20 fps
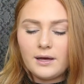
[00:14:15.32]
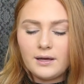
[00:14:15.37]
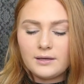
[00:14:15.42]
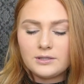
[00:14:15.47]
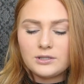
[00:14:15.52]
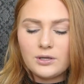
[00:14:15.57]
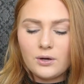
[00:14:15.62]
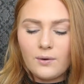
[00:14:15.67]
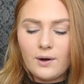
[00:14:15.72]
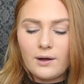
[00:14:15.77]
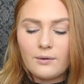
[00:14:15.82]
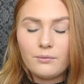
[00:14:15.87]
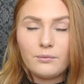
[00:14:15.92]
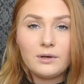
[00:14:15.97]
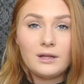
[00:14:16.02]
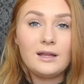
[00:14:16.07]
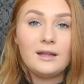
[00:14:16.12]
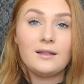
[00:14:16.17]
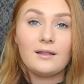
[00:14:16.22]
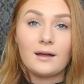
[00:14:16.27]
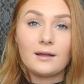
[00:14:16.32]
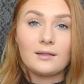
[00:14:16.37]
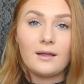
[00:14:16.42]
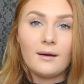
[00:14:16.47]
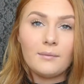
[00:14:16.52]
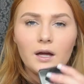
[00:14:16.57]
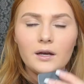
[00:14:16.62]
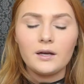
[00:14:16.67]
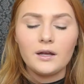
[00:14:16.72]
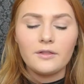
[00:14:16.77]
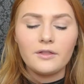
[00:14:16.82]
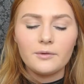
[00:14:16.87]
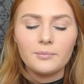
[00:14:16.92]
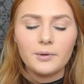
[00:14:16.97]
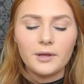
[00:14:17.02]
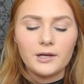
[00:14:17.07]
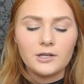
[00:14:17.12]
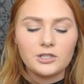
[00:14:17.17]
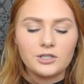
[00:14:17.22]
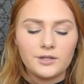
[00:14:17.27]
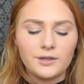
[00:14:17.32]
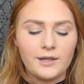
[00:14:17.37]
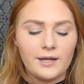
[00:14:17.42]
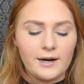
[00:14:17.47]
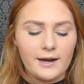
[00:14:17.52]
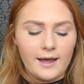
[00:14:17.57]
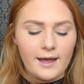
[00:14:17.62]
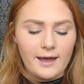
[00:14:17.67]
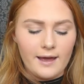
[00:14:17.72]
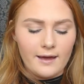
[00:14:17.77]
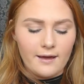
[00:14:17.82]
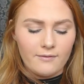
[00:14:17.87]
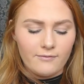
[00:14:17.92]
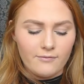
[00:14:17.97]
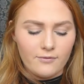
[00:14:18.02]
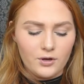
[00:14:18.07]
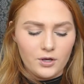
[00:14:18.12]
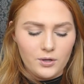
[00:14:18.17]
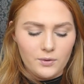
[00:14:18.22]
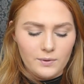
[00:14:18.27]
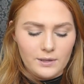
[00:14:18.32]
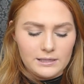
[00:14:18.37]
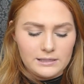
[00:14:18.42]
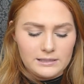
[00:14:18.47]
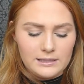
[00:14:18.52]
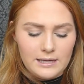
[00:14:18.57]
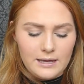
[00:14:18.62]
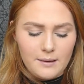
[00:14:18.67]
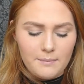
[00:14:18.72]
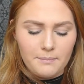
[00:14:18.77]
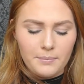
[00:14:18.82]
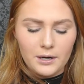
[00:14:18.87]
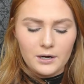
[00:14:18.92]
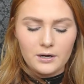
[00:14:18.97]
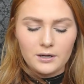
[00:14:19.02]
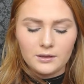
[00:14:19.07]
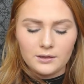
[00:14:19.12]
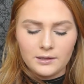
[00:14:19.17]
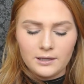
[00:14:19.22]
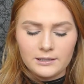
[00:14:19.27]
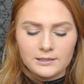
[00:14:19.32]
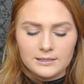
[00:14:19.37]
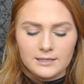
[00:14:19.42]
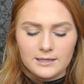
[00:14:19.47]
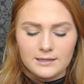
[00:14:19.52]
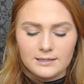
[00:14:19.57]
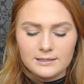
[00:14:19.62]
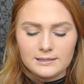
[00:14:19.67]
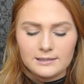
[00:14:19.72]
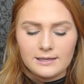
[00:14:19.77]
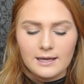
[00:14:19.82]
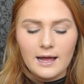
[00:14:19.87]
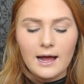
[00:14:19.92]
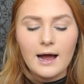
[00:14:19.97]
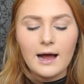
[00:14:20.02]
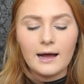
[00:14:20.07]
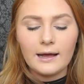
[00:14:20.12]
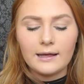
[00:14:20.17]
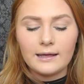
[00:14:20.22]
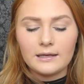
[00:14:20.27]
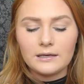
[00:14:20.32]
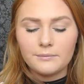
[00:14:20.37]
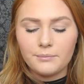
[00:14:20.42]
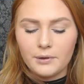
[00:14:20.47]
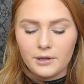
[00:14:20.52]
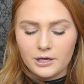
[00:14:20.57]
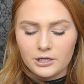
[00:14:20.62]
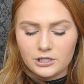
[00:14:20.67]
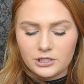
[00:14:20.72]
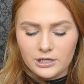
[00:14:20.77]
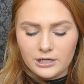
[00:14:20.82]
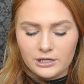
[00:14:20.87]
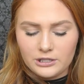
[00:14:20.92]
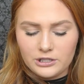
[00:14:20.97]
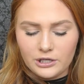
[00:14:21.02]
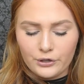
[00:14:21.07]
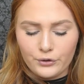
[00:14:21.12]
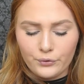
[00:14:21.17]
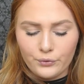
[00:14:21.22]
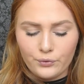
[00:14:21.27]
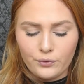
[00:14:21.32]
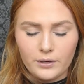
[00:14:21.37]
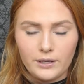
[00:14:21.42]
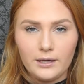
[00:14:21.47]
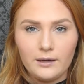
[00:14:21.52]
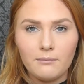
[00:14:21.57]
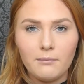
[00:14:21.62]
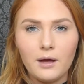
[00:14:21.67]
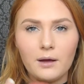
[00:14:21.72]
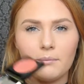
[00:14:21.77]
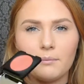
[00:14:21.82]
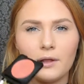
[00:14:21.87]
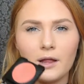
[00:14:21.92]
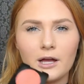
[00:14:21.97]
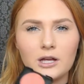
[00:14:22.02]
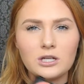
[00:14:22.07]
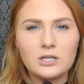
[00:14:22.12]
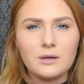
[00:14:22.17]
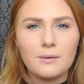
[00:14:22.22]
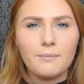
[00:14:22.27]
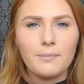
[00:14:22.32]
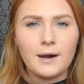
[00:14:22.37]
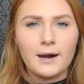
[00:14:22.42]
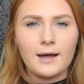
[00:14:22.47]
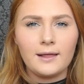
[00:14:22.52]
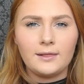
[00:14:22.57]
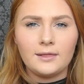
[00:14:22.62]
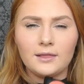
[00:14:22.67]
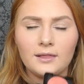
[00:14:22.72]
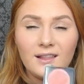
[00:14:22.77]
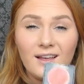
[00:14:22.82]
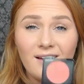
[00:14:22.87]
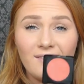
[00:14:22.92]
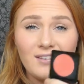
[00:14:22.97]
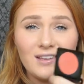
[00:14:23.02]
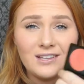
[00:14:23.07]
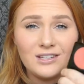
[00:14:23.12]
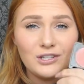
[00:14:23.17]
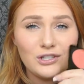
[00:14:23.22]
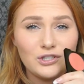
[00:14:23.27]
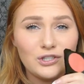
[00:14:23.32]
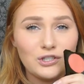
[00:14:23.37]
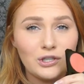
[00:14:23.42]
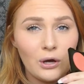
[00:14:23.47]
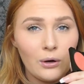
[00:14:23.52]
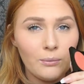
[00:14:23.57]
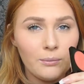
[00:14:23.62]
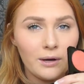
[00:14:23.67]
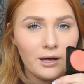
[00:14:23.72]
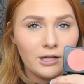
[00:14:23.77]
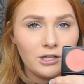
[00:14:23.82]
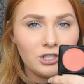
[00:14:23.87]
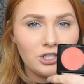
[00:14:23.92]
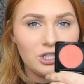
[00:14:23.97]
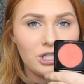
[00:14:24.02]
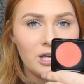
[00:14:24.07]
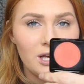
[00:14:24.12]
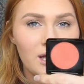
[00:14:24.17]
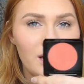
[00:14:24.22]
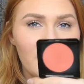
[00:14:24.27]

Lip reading: So I really like that. Another blush that I have for you is the Butter London. This is a high-end blush, and it's a cream blush, but I love it so much.